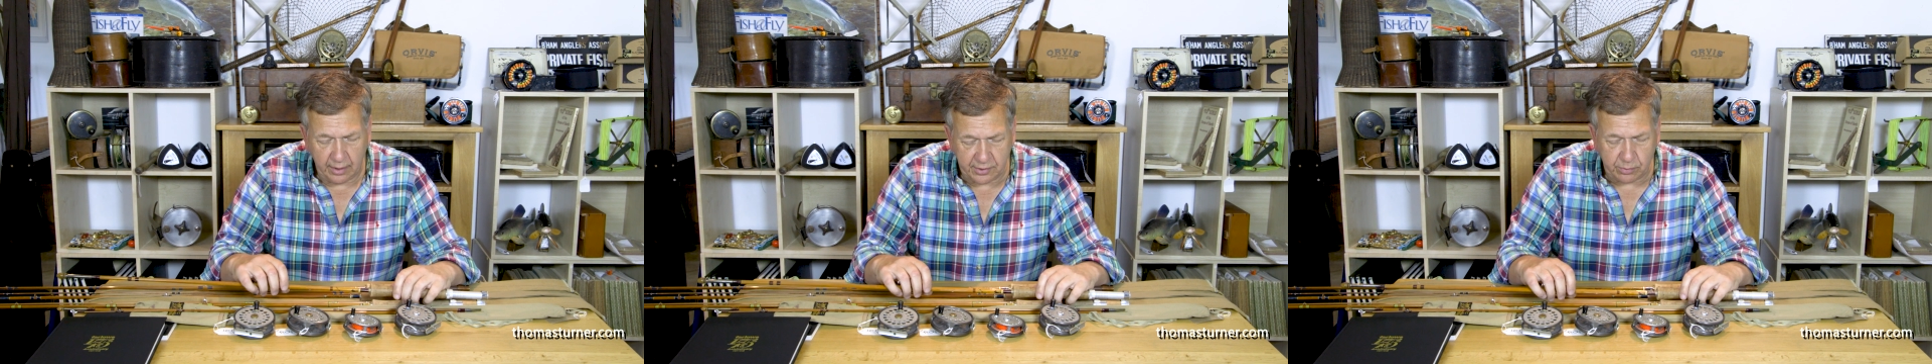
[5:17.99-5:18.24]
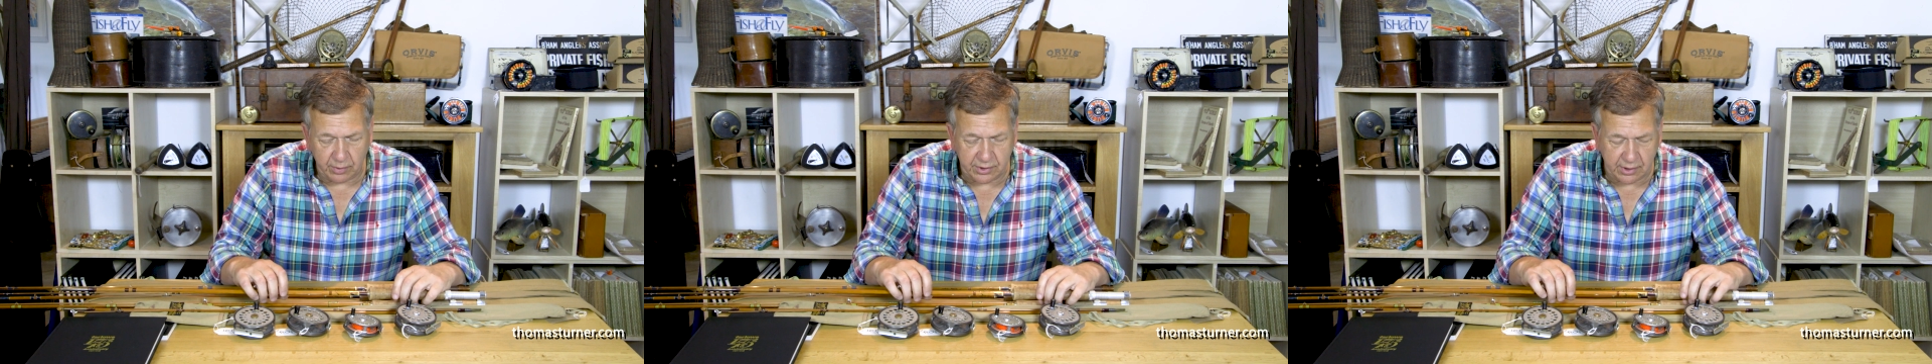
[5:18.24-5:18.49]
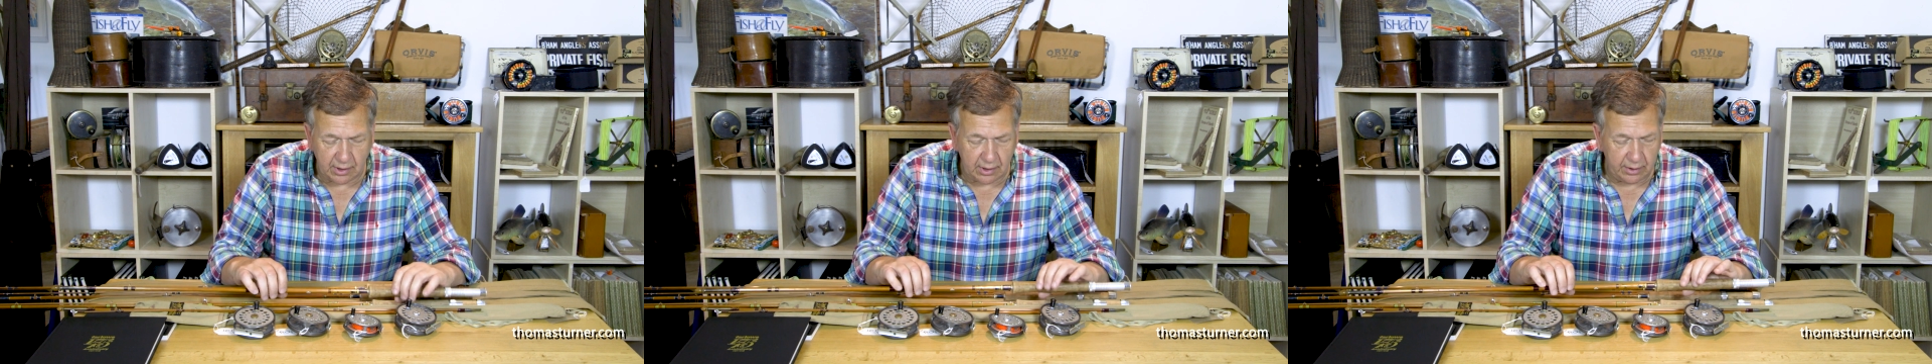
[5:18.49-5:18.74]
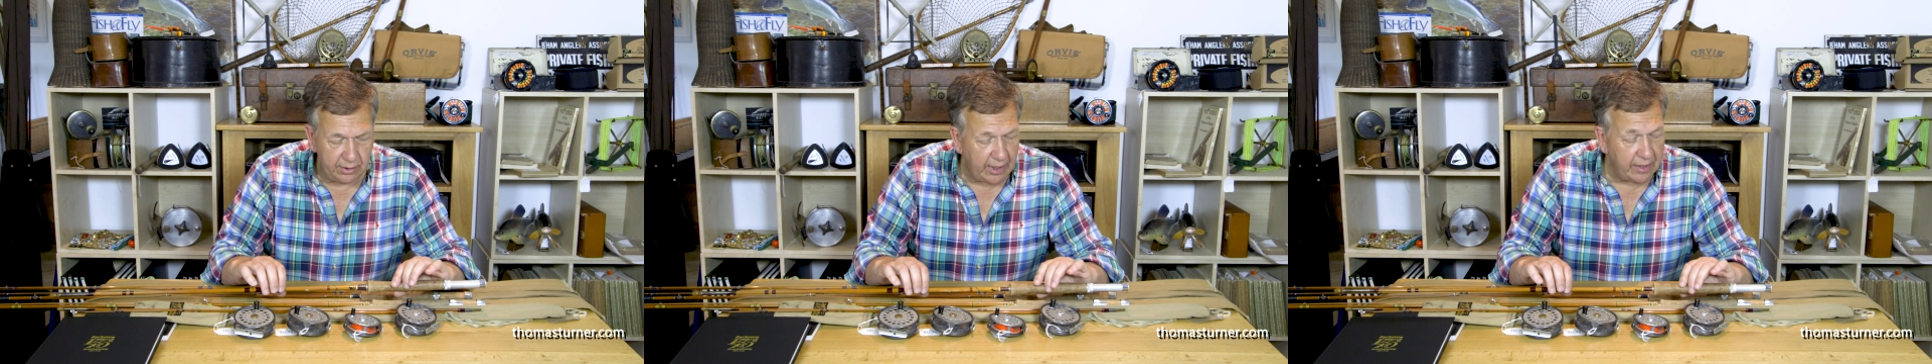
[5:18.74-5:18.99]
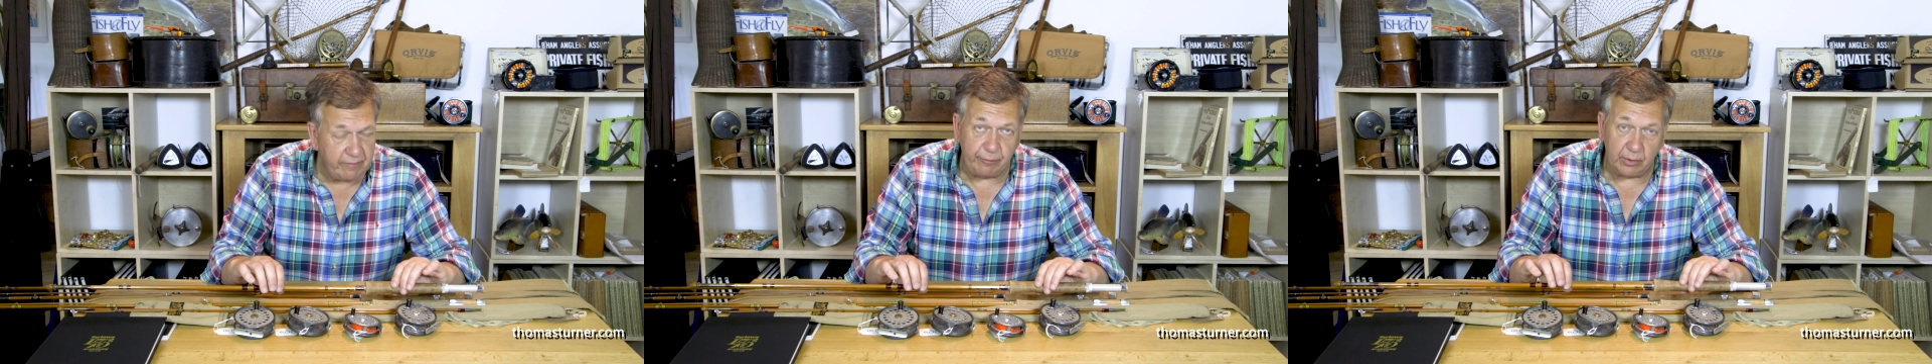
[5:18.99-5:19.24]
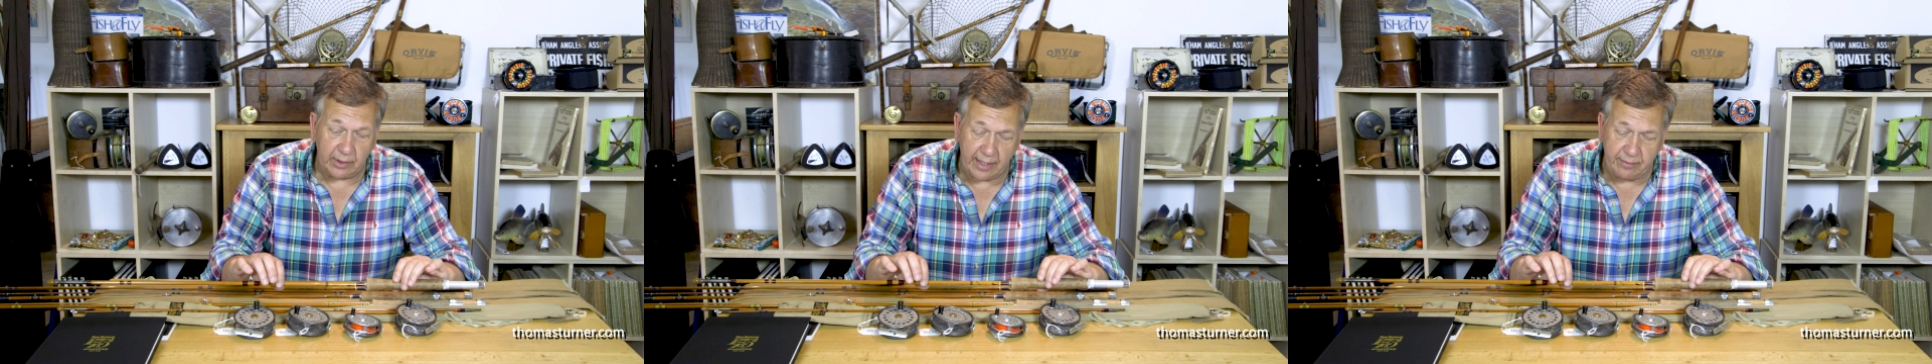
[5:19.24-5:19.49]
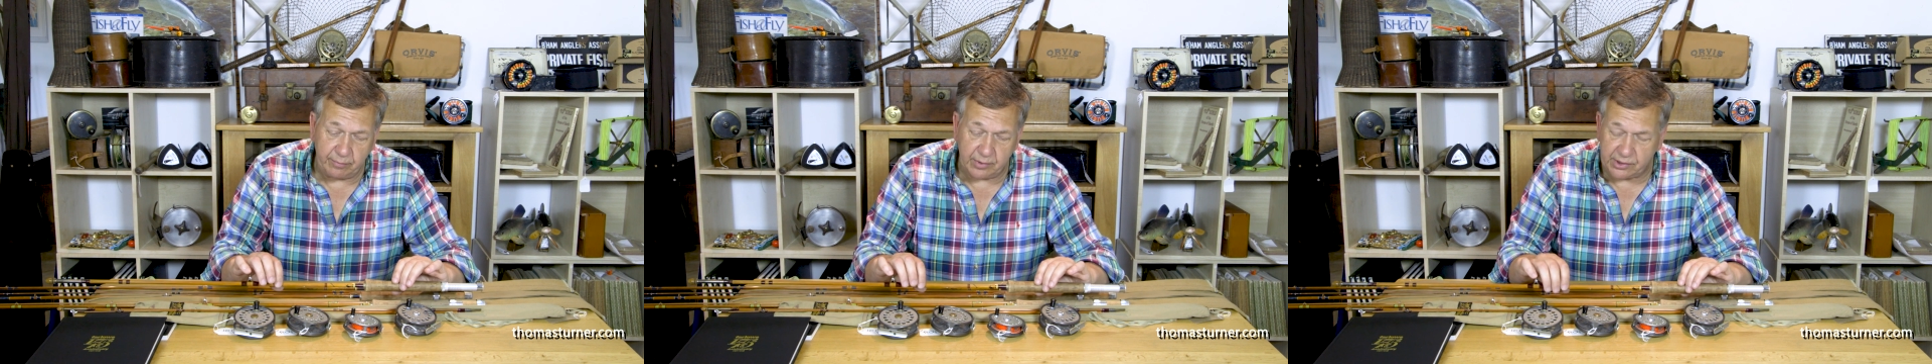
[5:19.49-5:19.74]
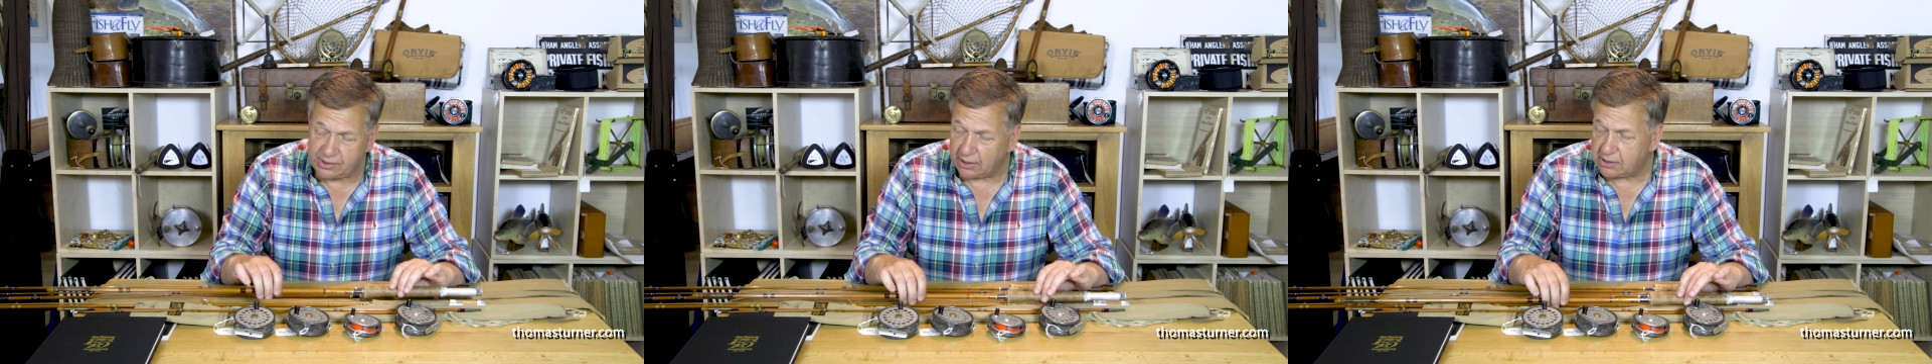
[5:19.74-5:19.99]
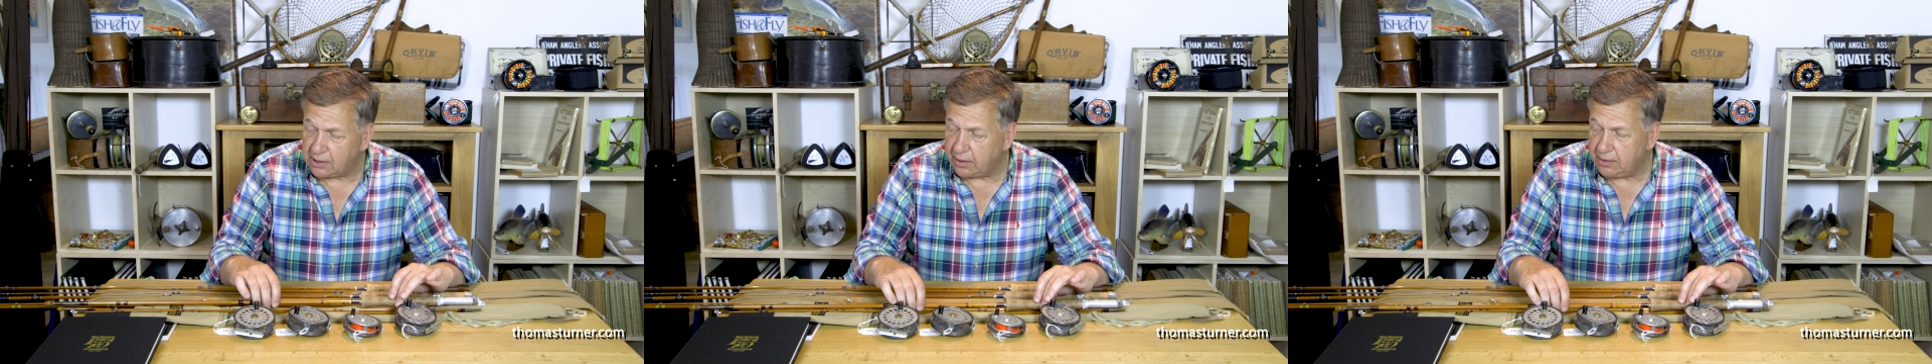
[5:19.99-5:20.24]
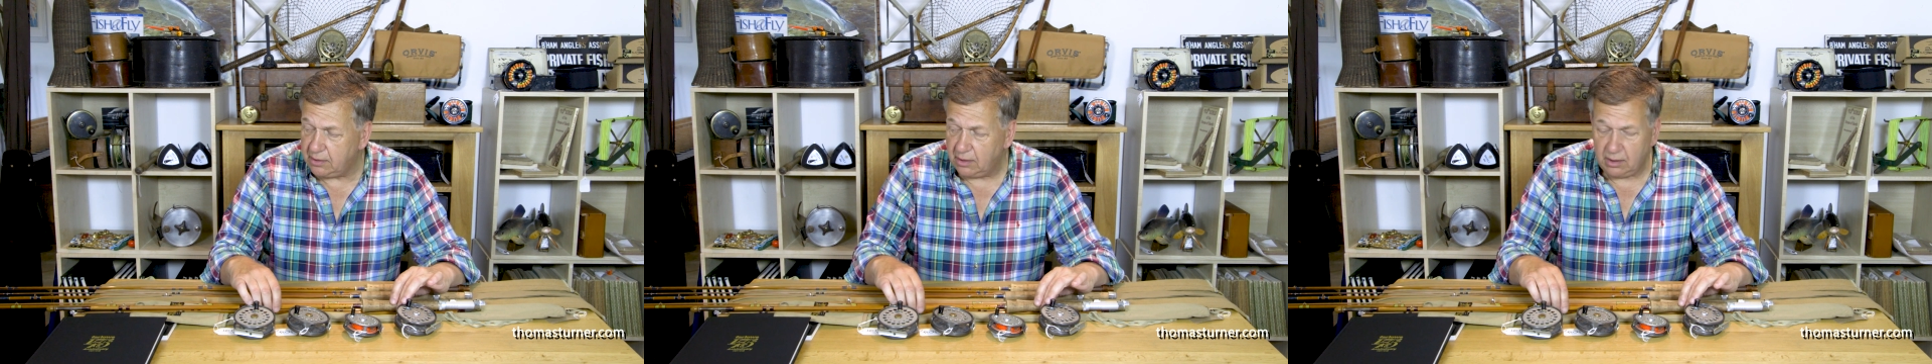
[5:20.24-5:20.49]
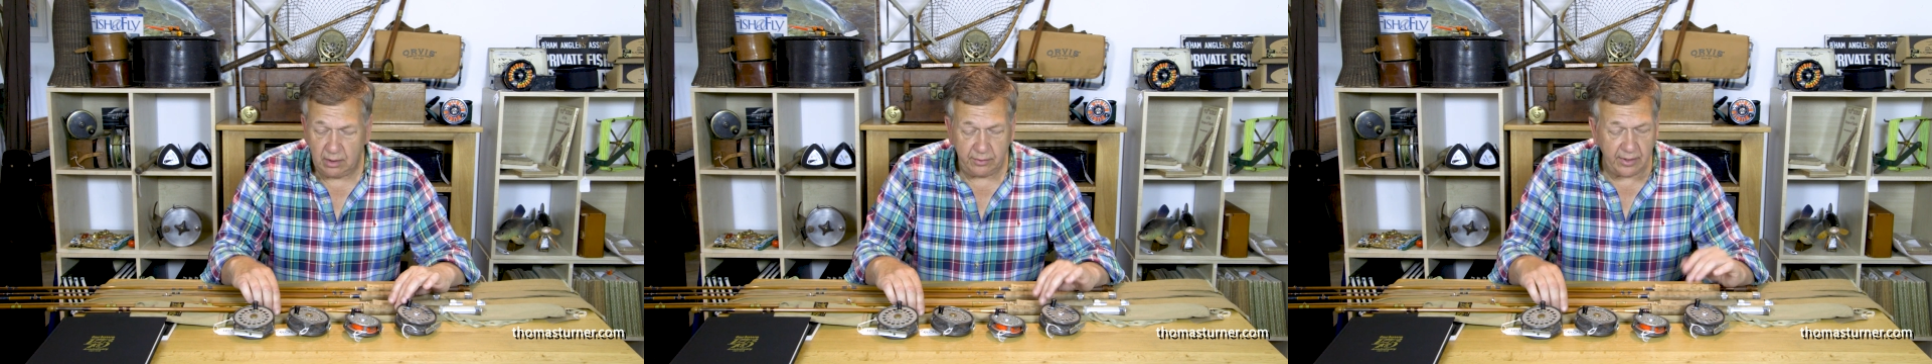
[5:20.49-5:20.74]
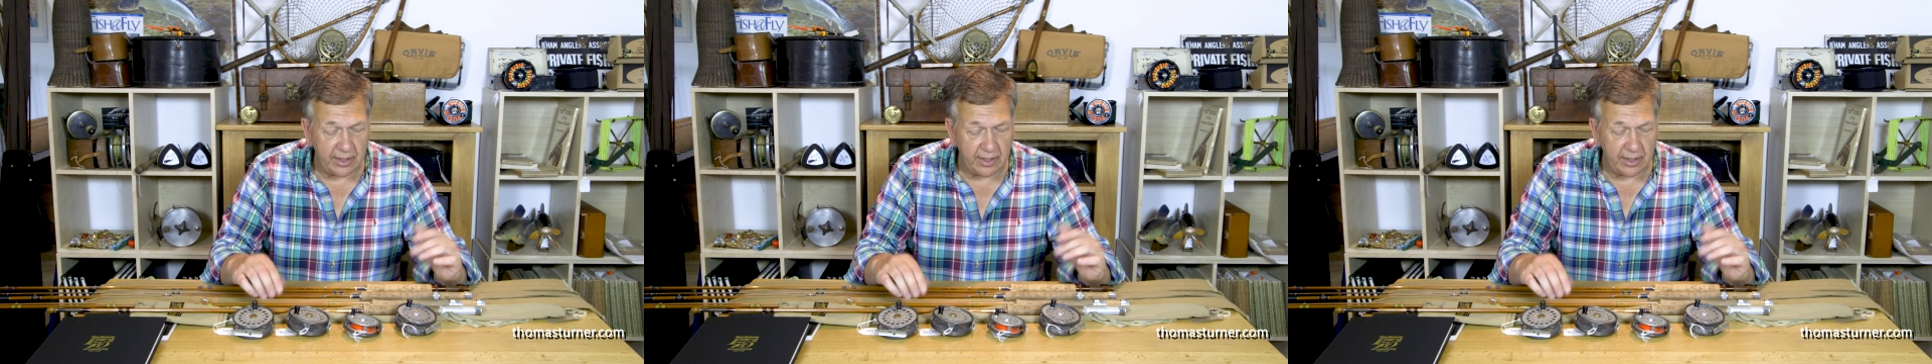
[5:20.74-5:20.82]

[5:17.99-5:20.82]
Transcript: This one has a 9-foot length with a 6 line.